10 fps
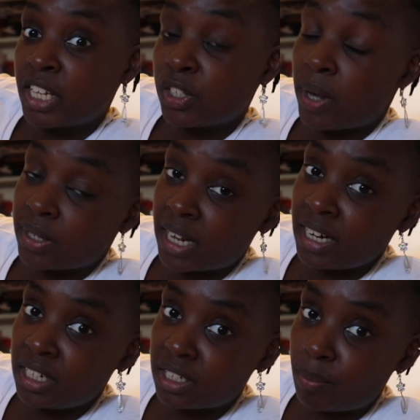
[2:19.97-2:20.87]
So I was kind
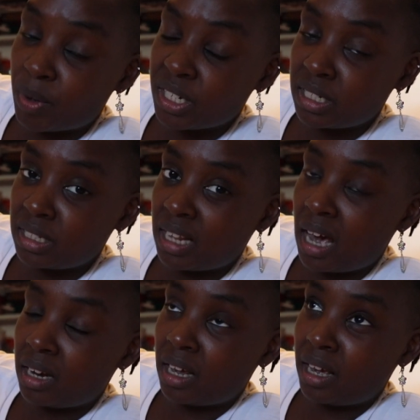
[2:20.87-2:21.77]
of disappointed in
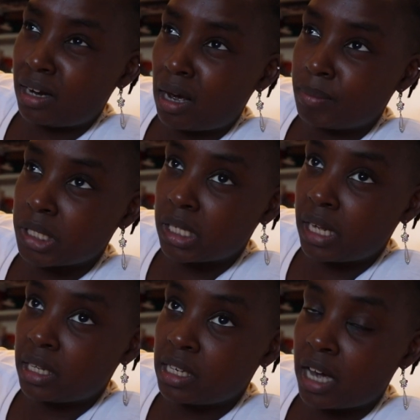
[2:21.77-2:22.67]
that, and I'm just
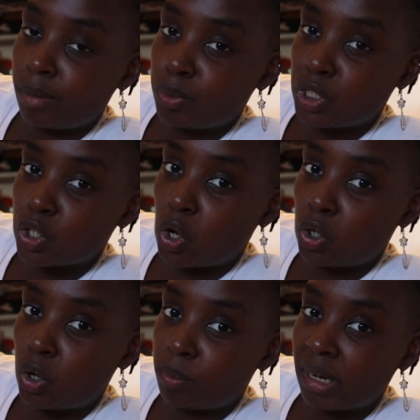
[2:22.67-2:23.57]
like, he can't put it all
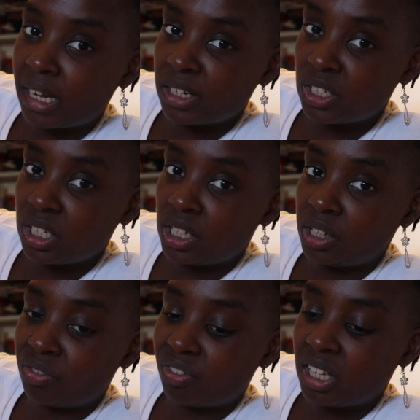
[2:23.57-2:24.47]
on Mackenzie
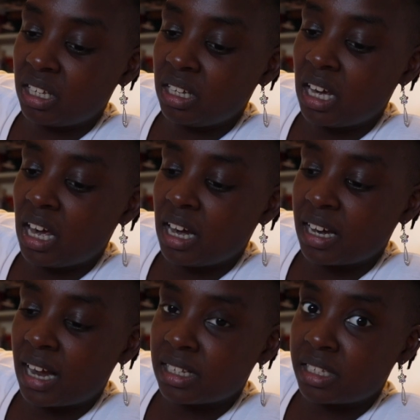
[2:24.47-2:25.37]
if he
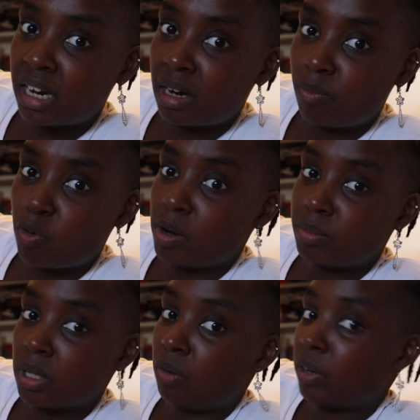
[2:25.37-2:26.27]
can't stand up for
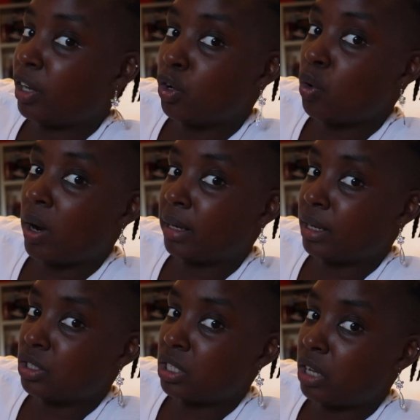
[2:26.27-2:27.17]
himself. Like, no one
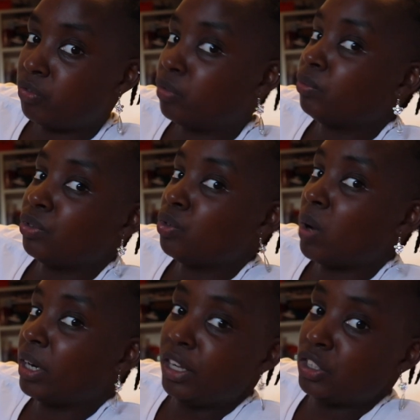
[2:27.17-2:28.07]
can save
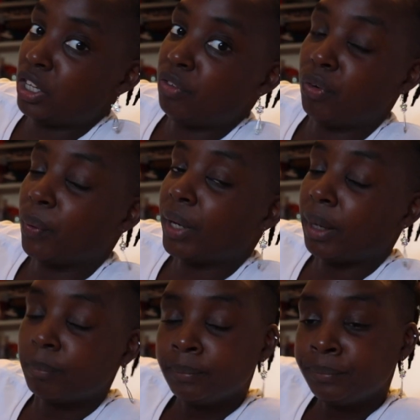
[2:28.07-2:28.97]
you, okay?